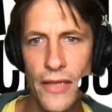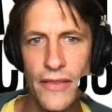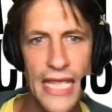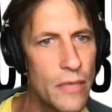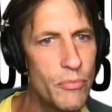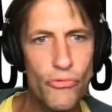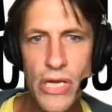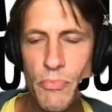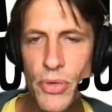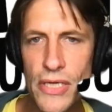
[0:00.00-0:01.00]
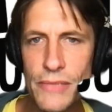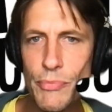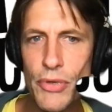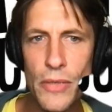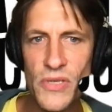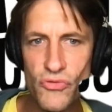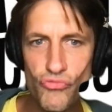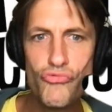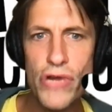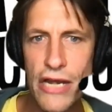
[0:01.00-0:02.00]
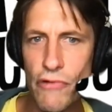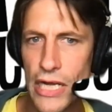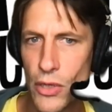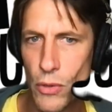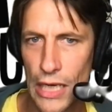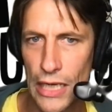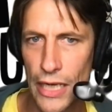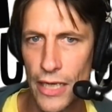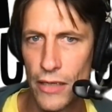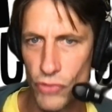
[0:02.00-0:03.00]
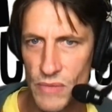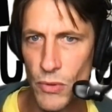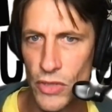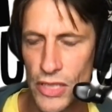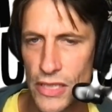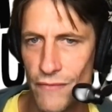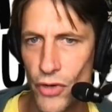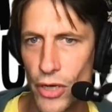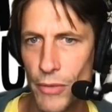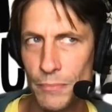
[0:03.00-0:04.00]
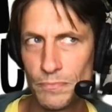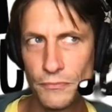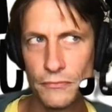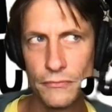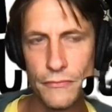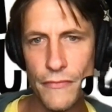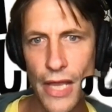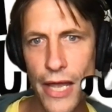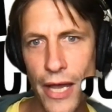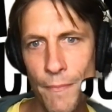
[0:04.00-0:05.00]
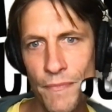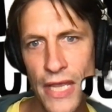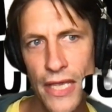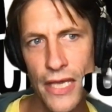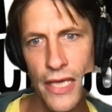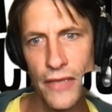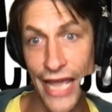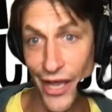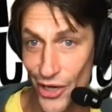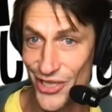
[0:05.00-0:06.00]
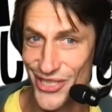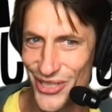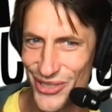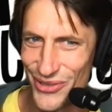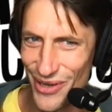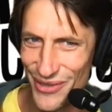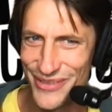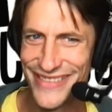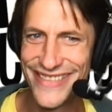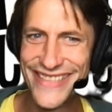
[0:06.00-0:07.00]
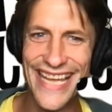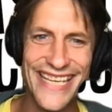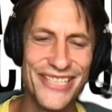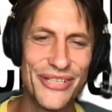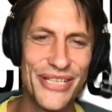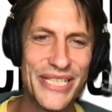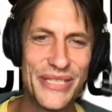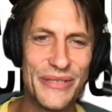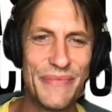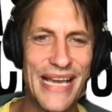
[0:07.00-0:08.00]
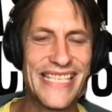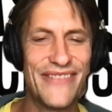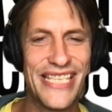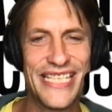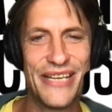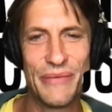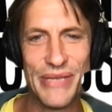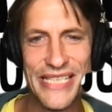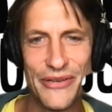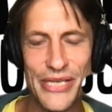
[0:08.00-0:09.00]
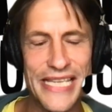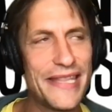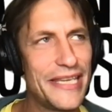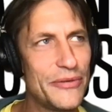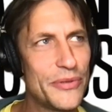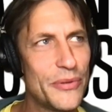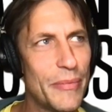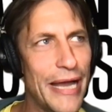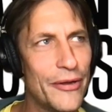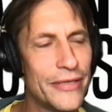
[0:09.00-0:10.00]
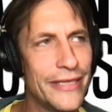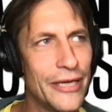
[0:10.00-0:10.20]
they can be repurposed really, really quickly, responding to the environment. They're harder to control than traditional passive engineering materials. I think you talk about,